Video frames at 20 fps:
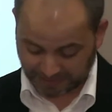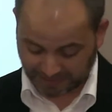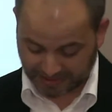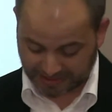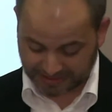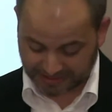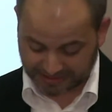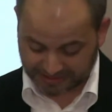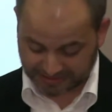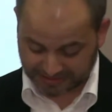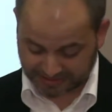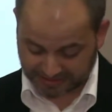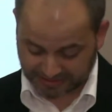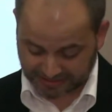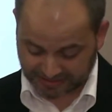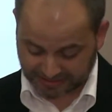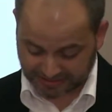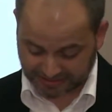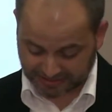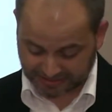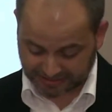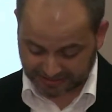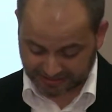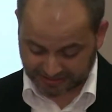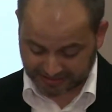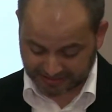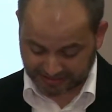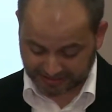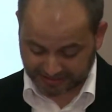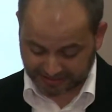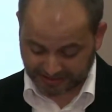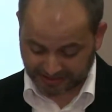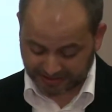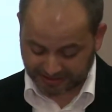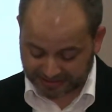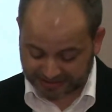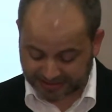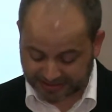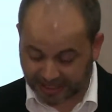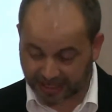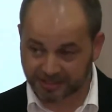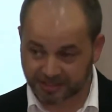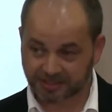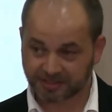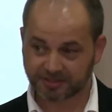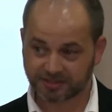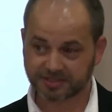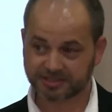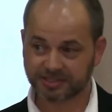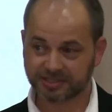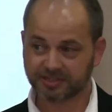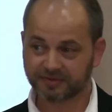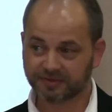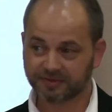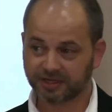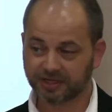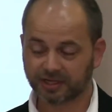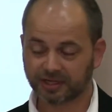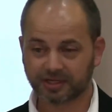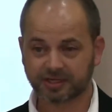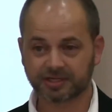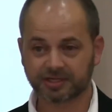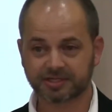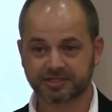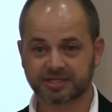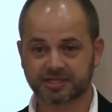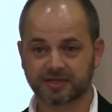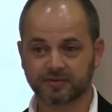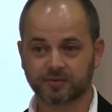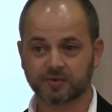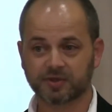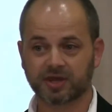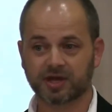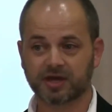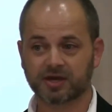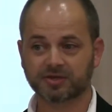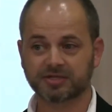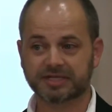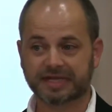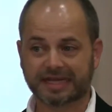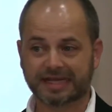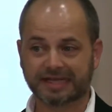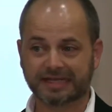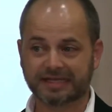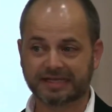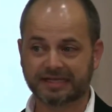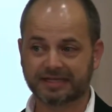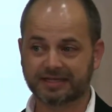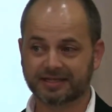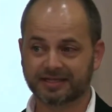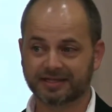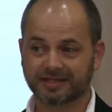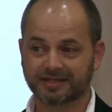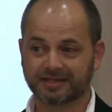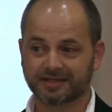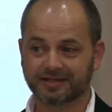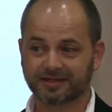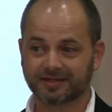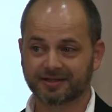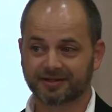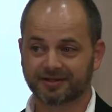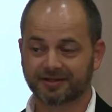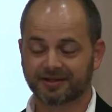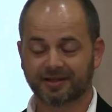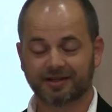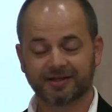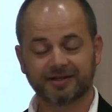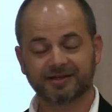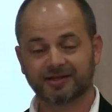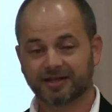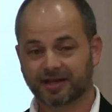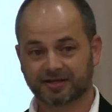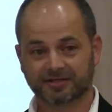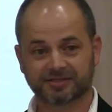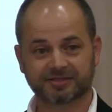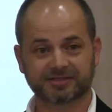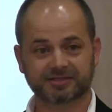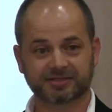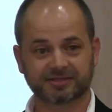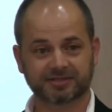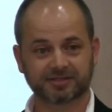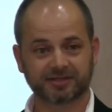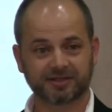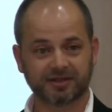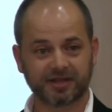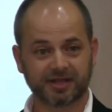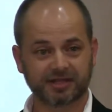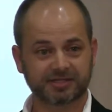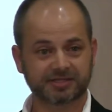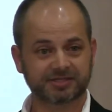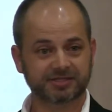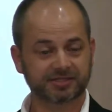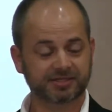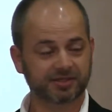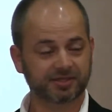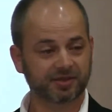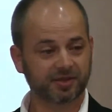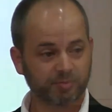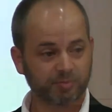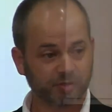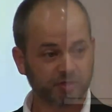And I can stand here this evening and I can say without any doubt that the